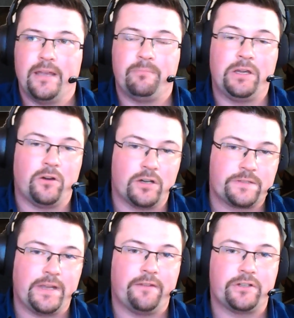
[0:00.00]

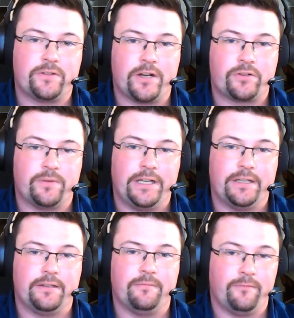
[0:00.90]
because we have a
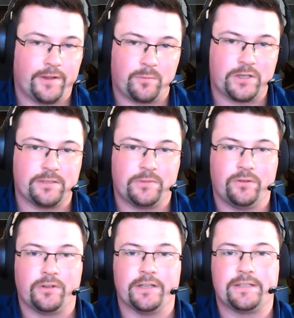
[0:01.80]
treasury with Possum
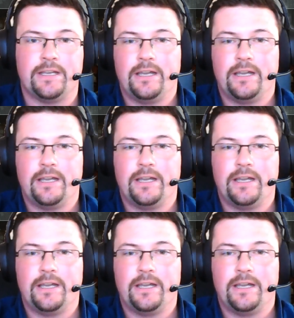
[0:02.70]
tokens,